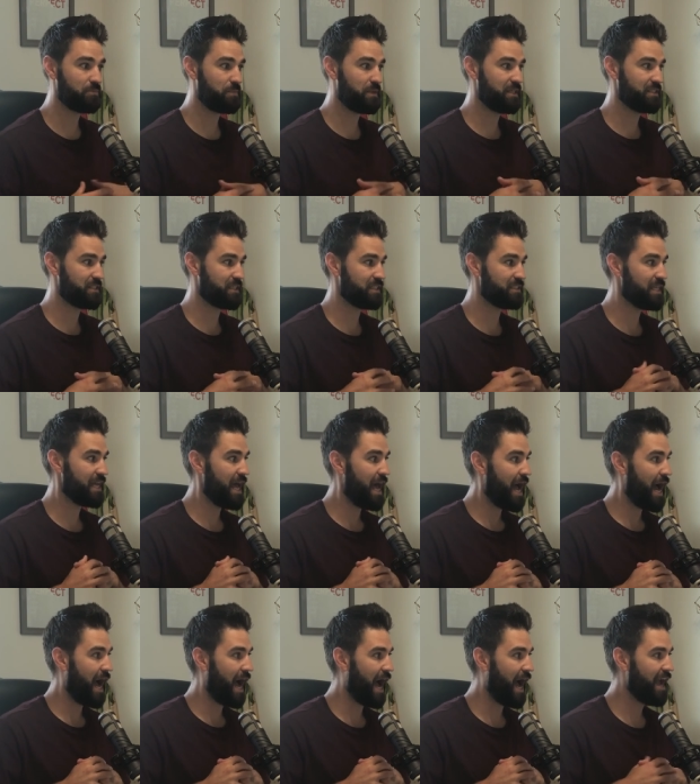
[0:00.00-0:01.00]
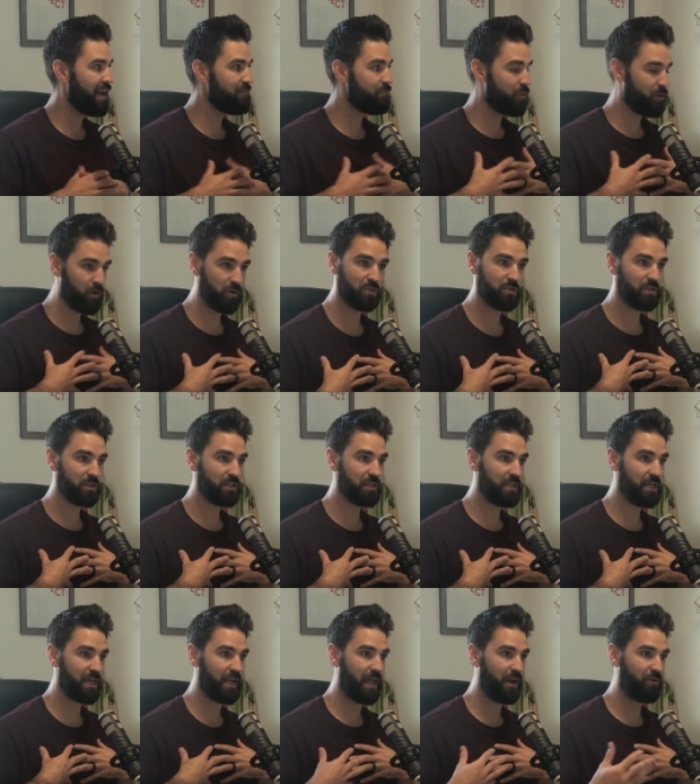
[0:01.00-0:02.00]
piece because I personally,
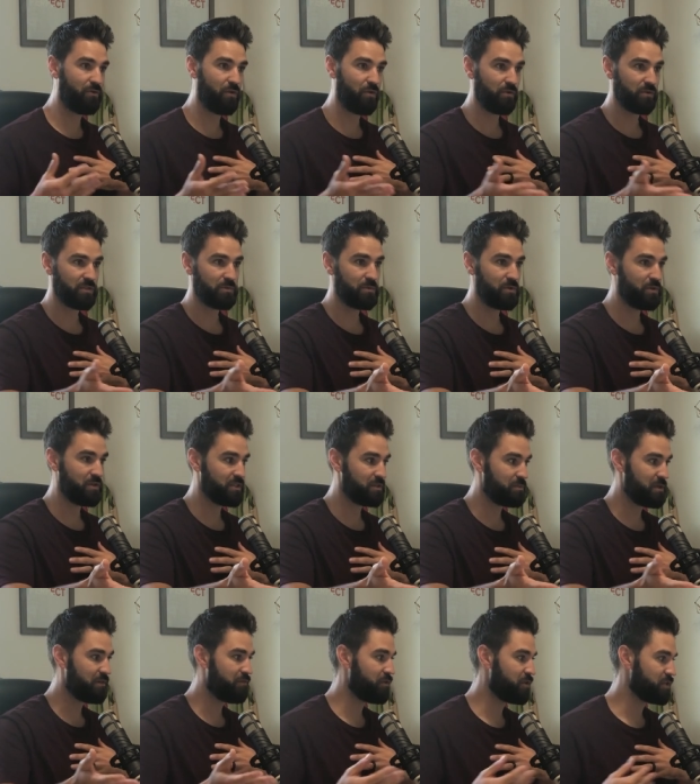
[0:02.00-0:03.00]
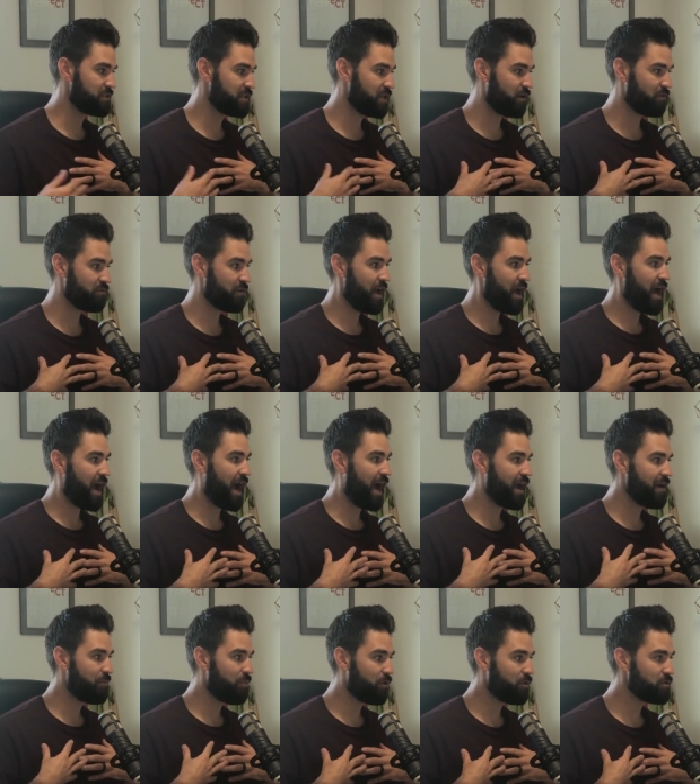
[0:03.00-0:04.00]
and I don't know if you can speak for yourself, I
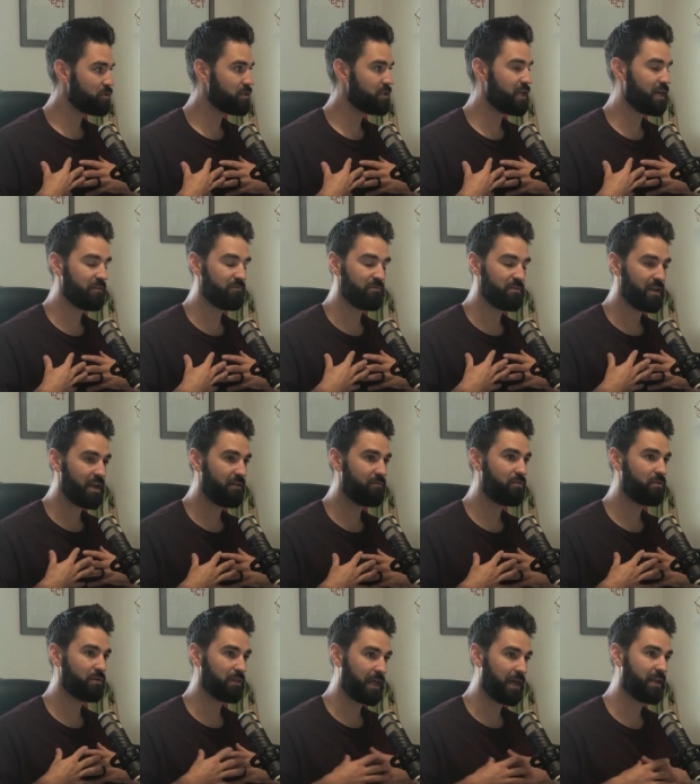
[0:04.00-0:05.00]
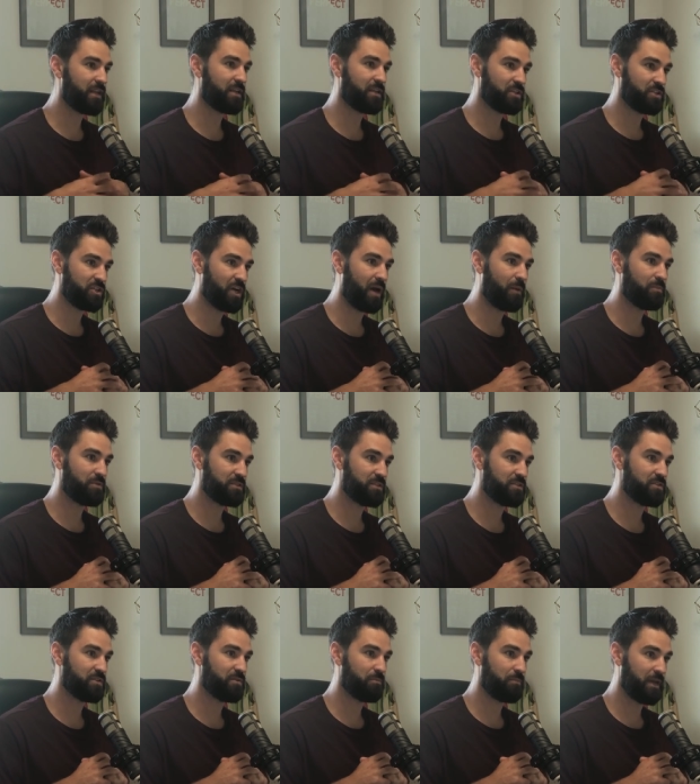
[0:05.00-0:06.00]
personally have never landed a job
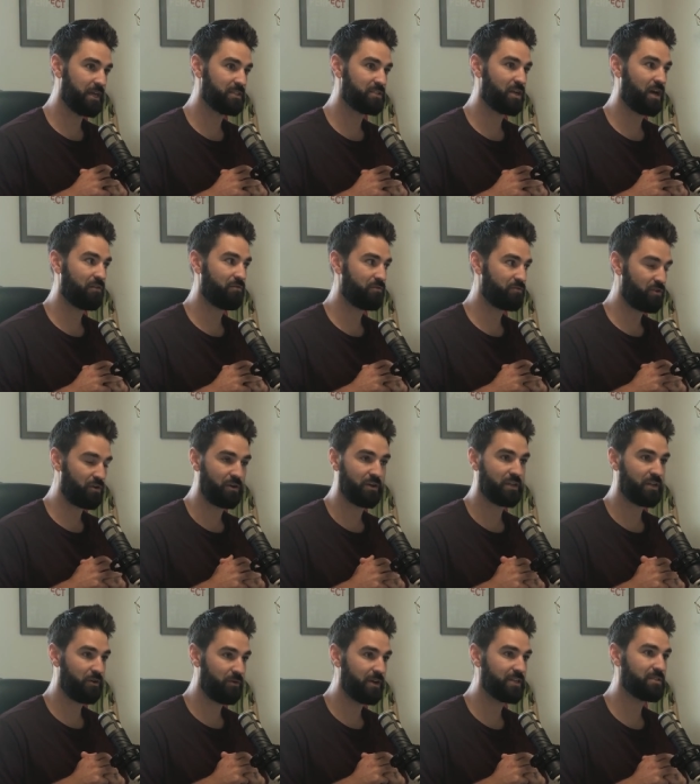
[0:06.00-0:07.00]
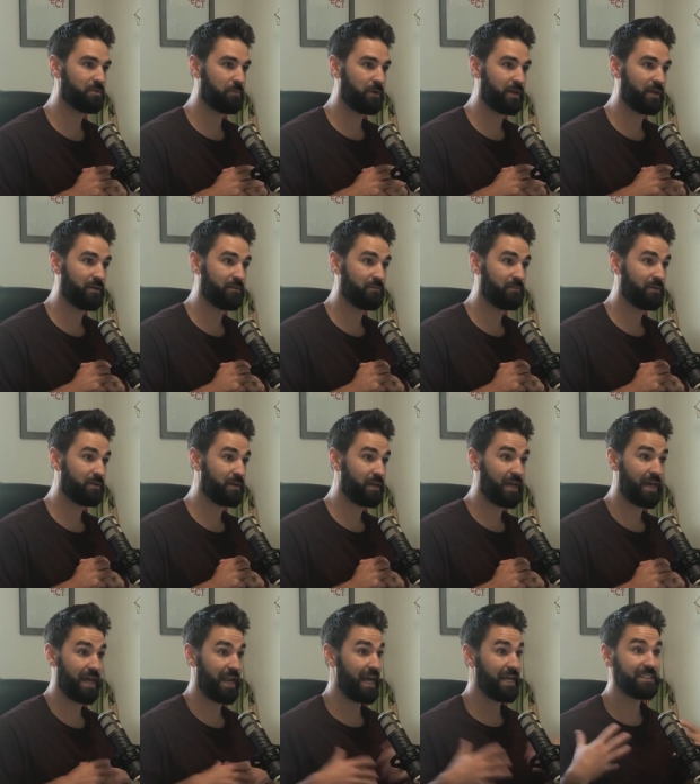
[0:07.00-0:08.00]
position based off of turning in a resume.
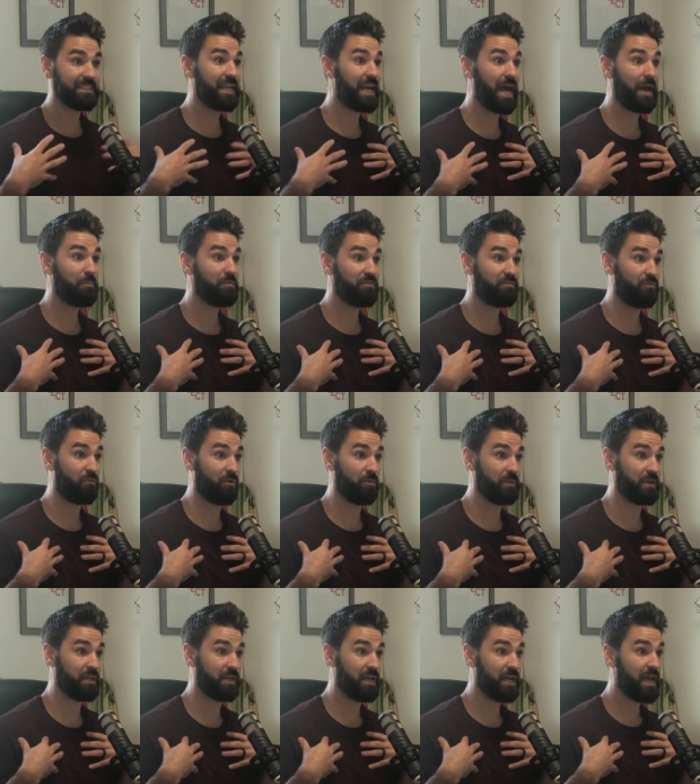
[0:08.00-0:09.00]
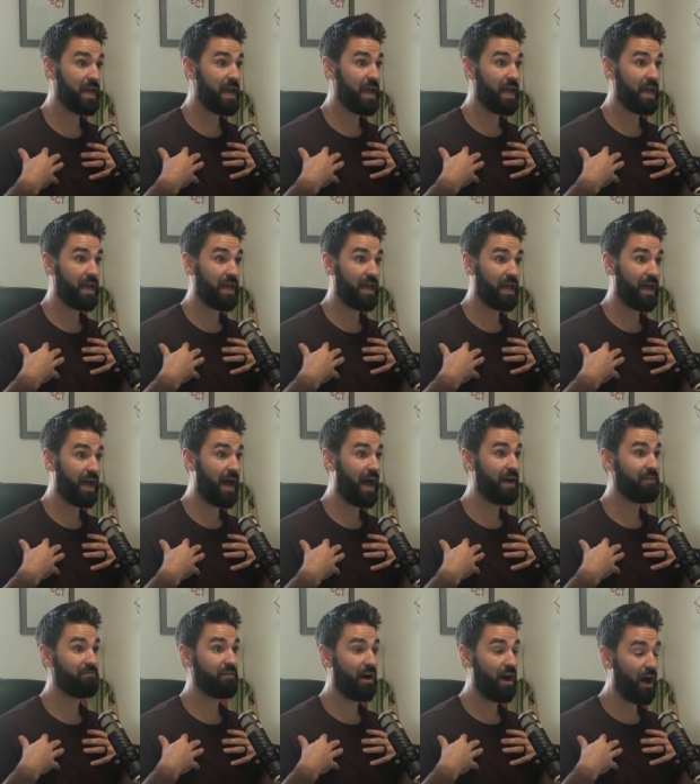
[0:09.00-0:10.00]
It hasn't happened for me. No, same with me.
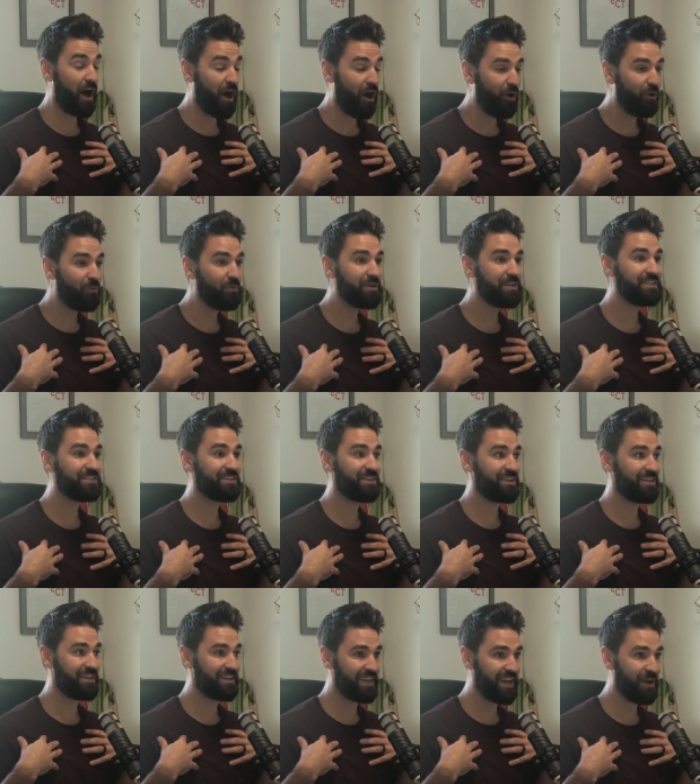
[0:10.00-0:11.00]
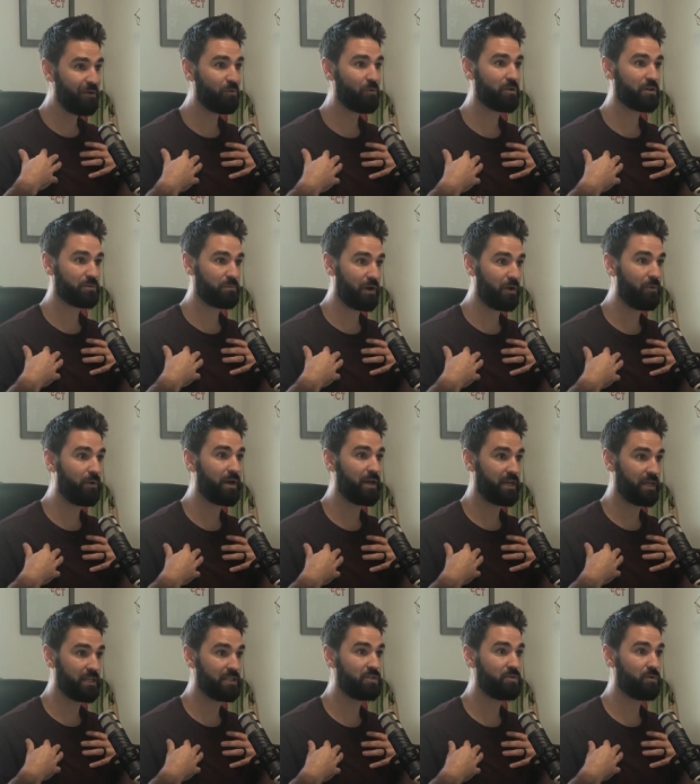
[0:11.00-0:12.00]
I've always networked my way
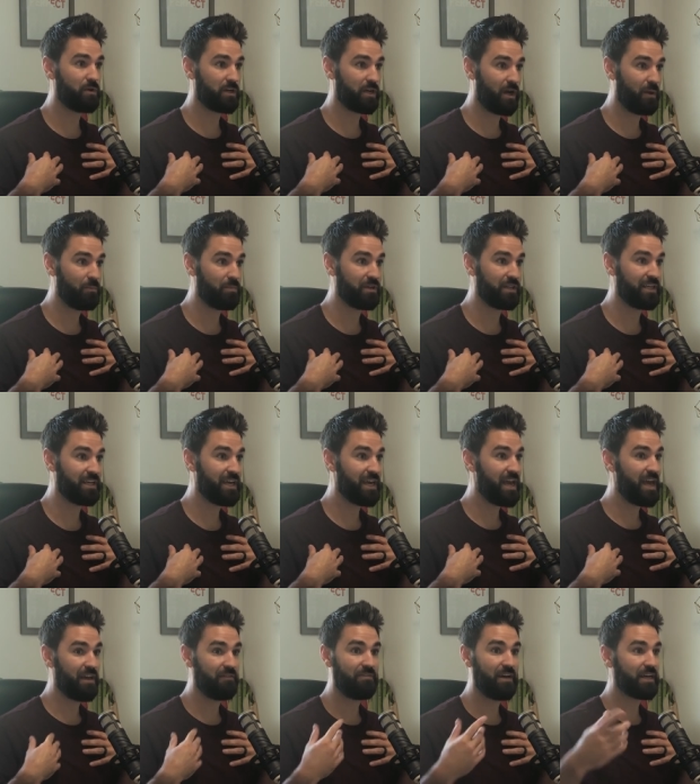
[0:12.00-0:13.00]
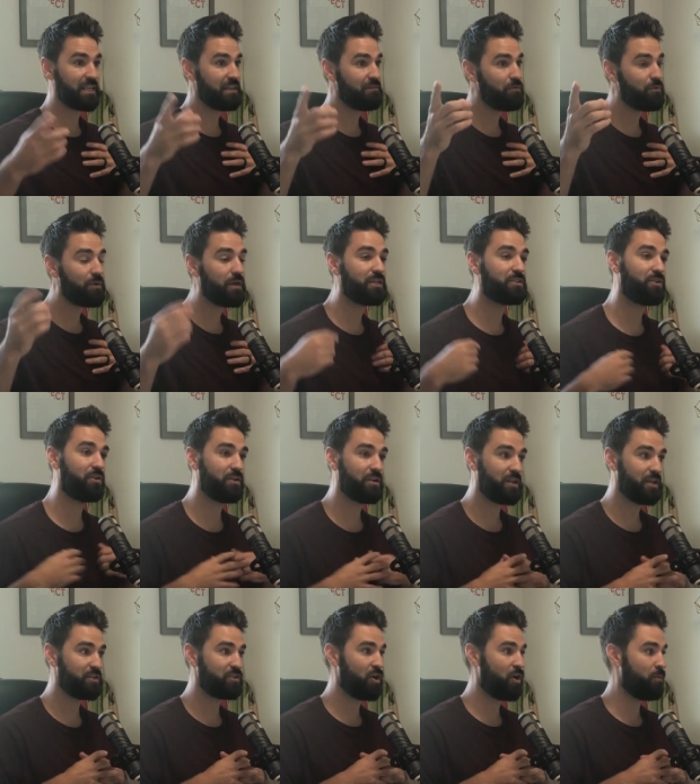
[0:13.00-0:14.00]
into a company. In fact, even when I started
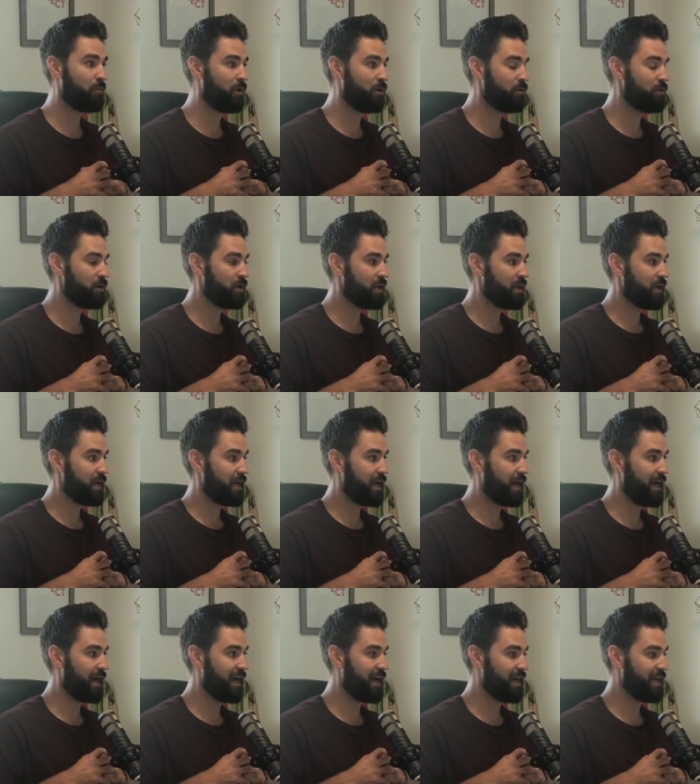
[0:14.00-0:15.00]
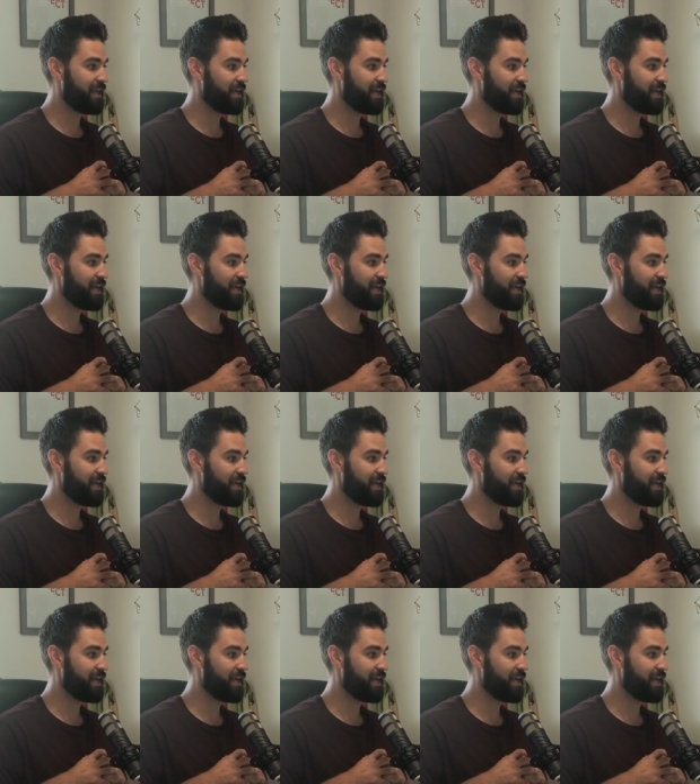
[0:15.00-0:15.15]
at Domo, uh,